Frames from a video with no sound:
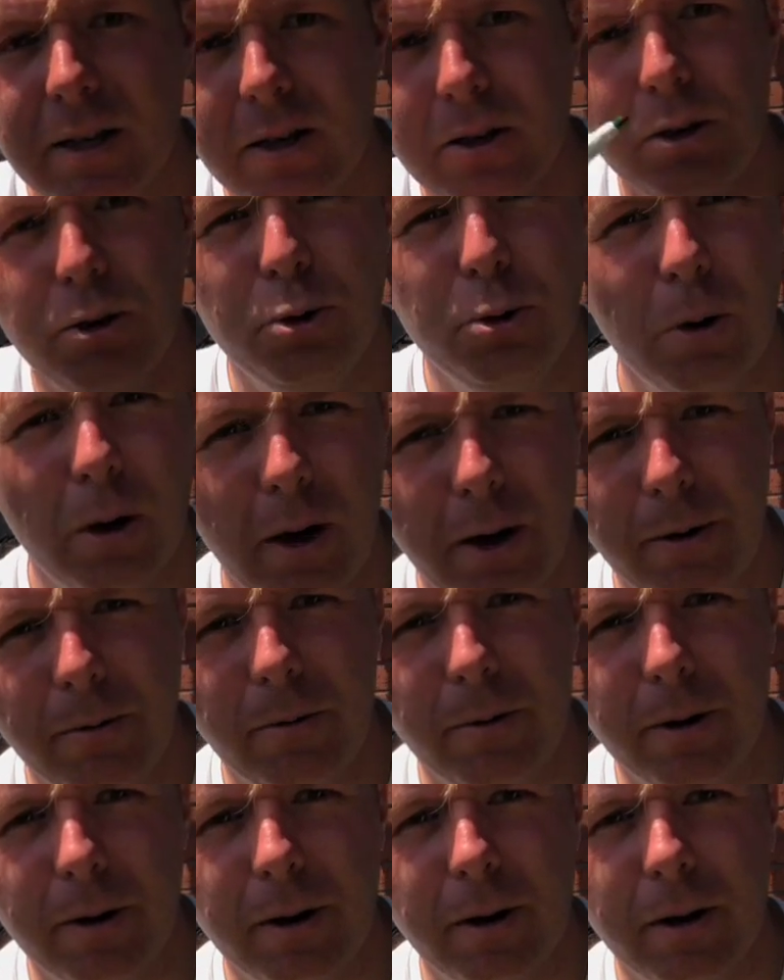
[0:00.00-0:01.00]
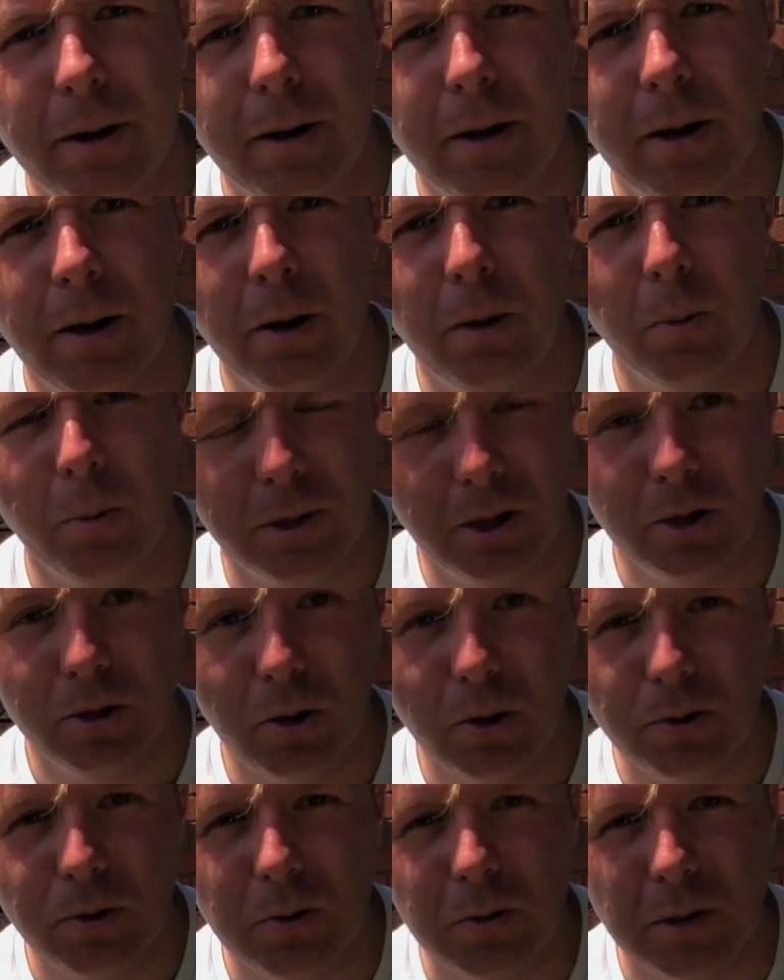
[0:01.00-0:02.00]
200, which is
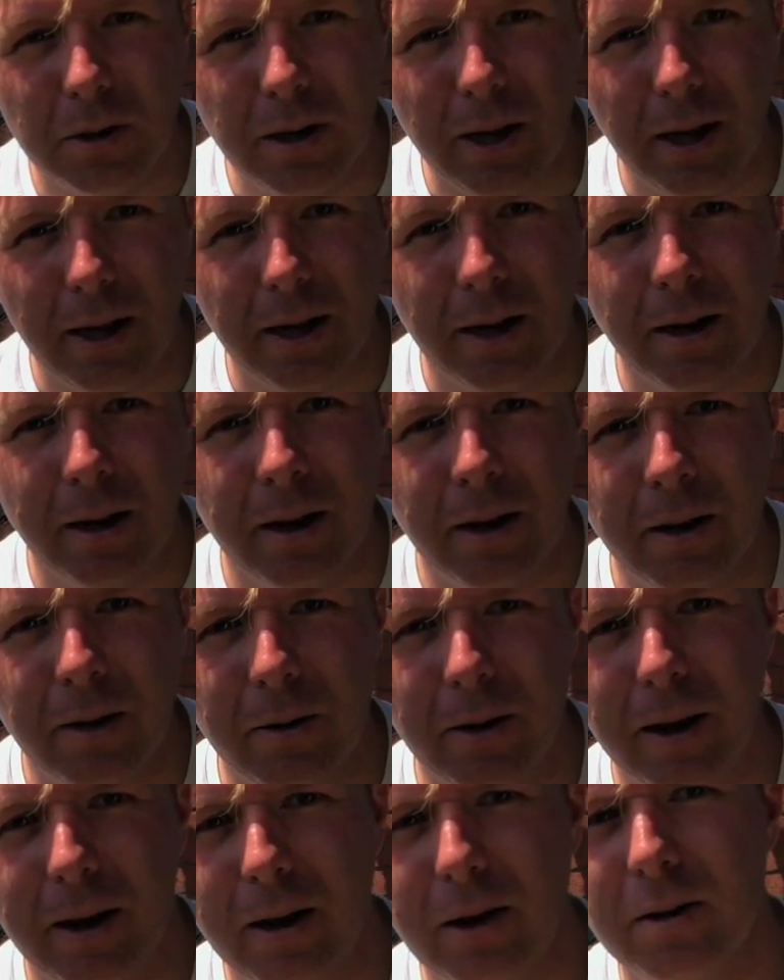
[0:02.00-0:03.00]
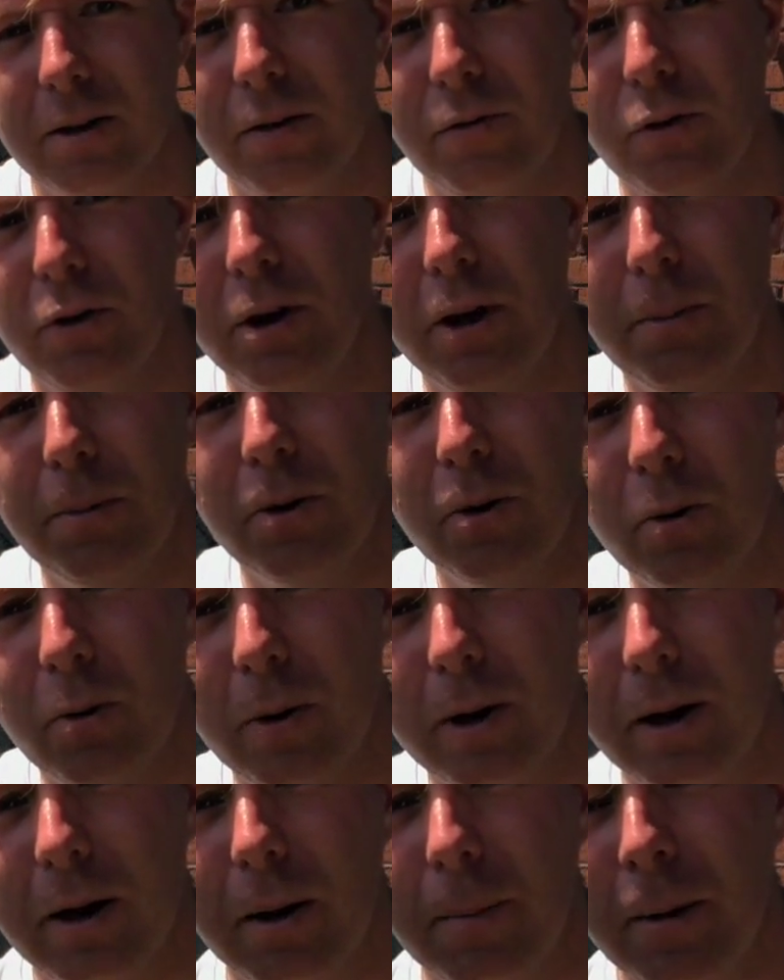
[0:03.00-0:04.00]
also a 10, okay, because if you keep on
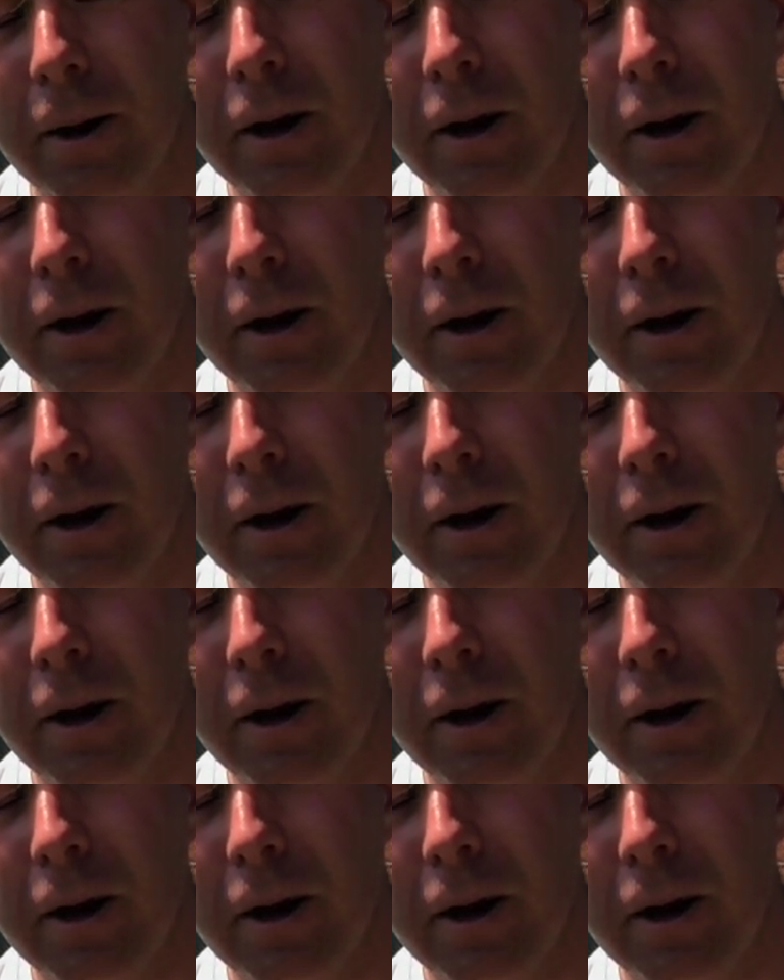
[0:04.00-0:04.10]
going up.